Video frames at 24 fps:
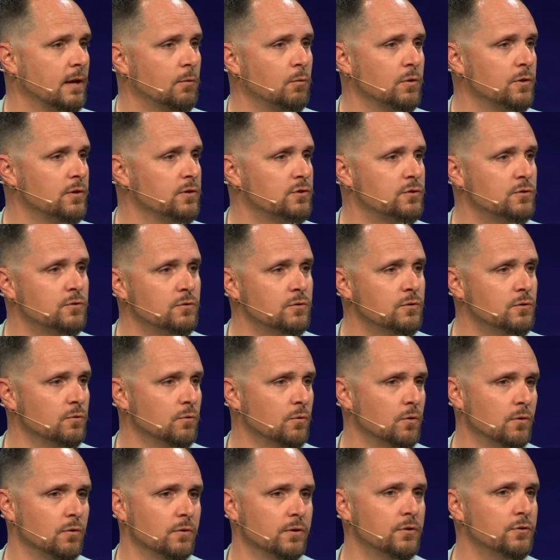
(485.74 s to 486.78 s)
Like with a two
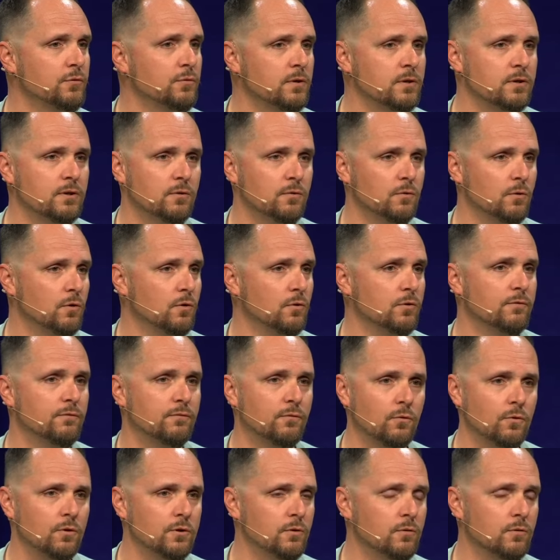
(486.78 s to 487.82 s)
year old, a three year old, a
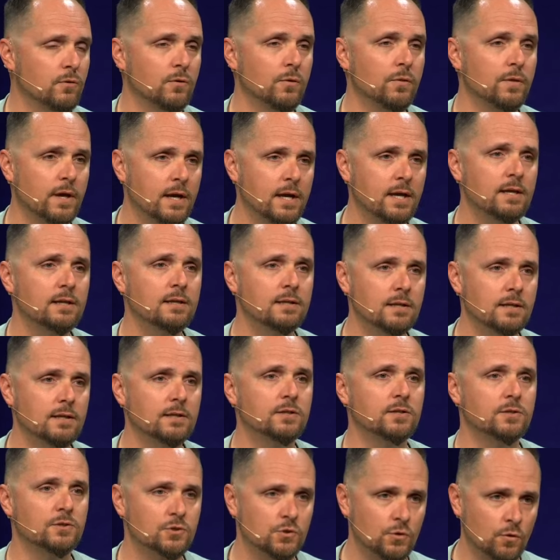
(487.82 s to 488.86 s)
four year old, they
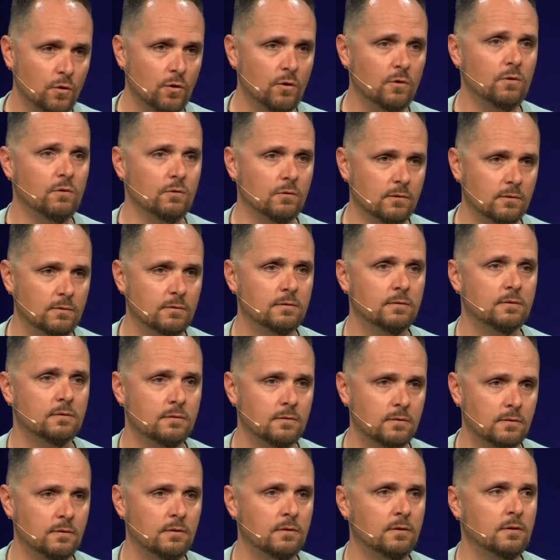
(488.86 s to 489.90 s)
need control.
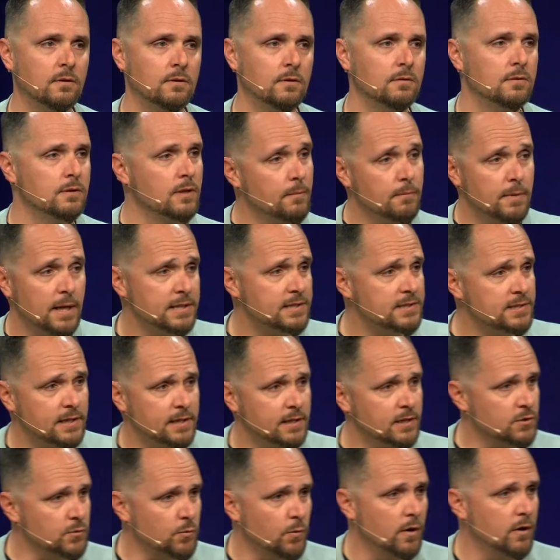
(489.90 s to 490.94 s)
I'm not
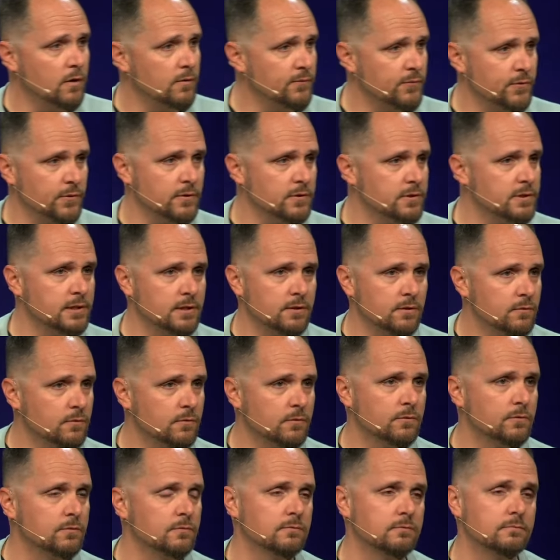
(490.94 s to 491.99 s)
saying a 12, 13
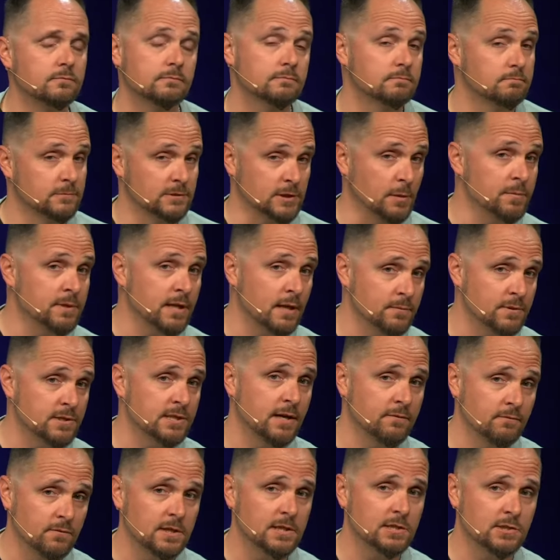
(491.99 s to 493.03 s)
through sometimes
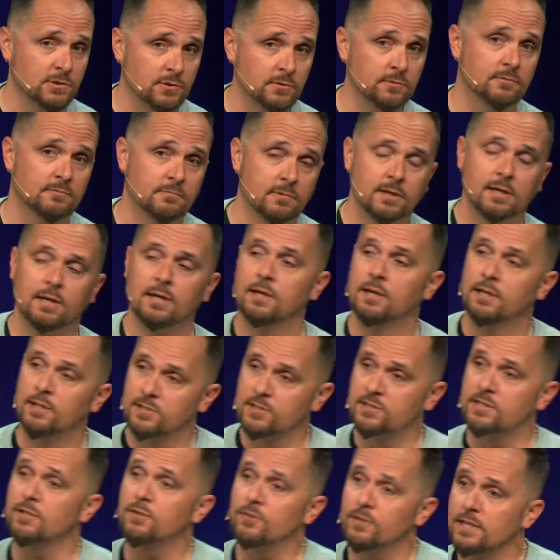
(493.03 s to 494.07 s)
72
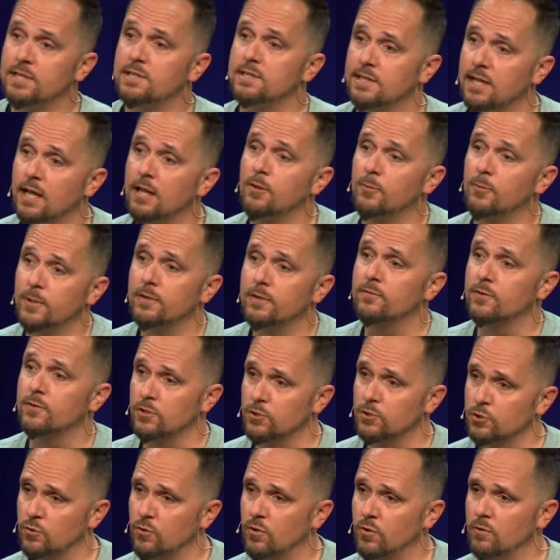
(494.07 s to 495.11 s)
still needs an element of
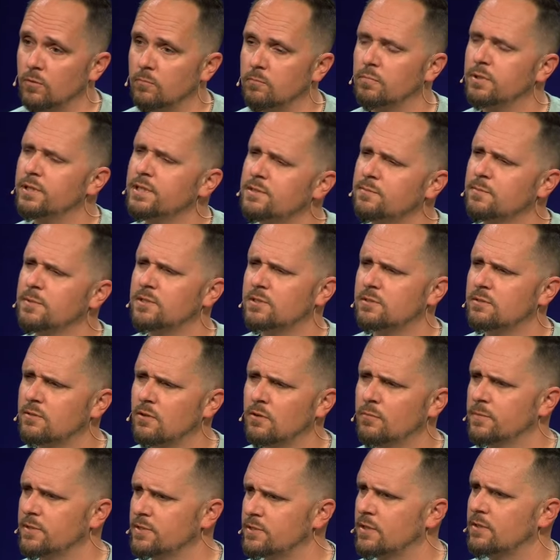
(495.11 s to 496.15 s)
control. Please mis-
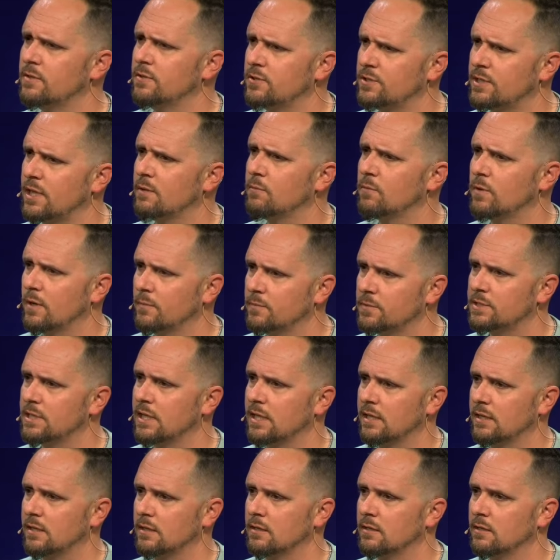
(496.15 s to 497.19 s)
don't misunderstand what I'm
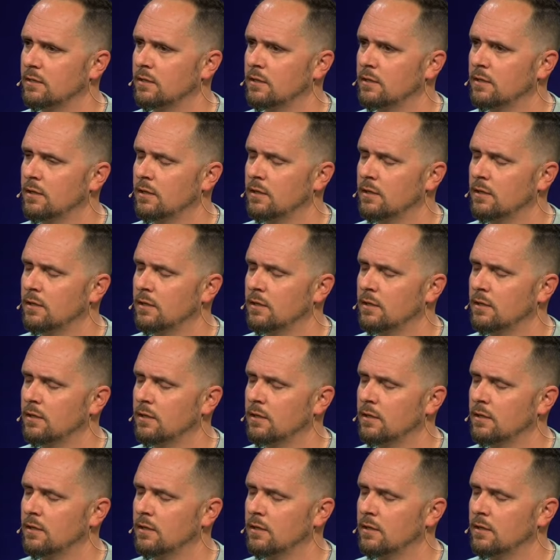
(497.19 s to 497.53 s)
saying.